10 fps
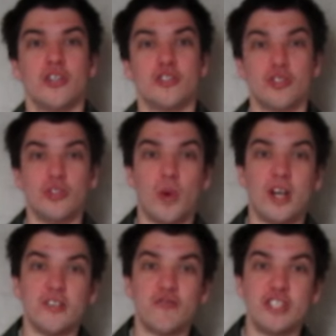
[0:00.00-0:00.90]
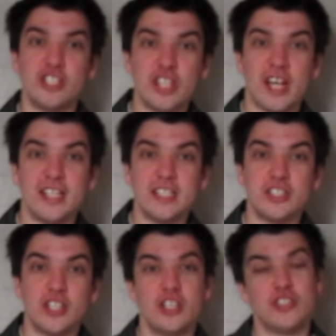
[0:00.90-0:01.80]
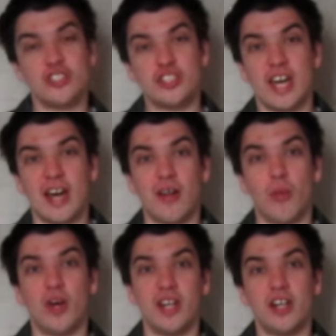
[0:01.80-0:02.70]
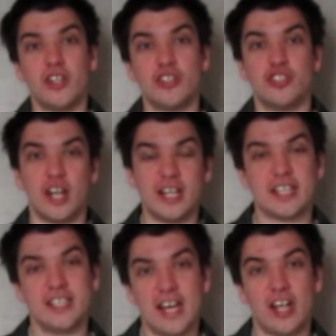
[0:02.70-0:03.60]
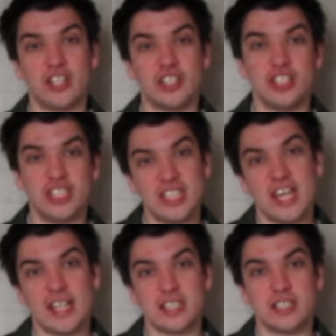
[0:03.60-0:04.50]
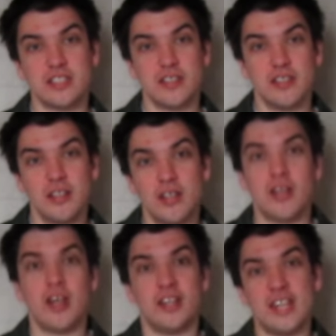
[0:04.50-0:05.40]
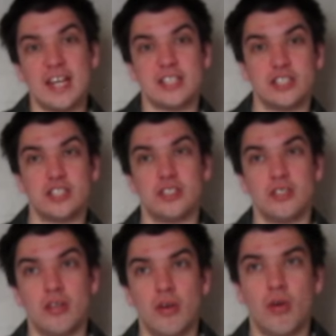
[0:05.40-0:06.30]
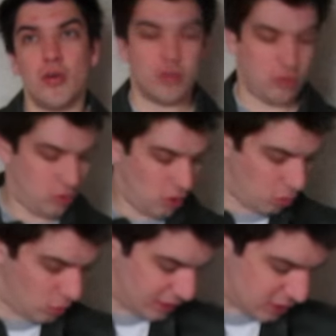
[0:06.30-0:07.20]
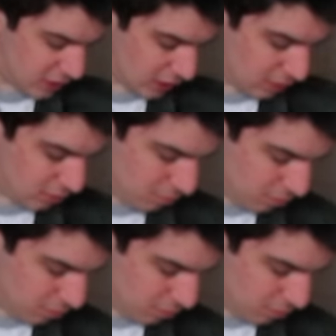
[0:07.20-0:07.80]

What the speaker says: So you want your free shinies? Just dial 1-800-JOHNNY-CANAL in the GTS. That's... Oh, wait a second.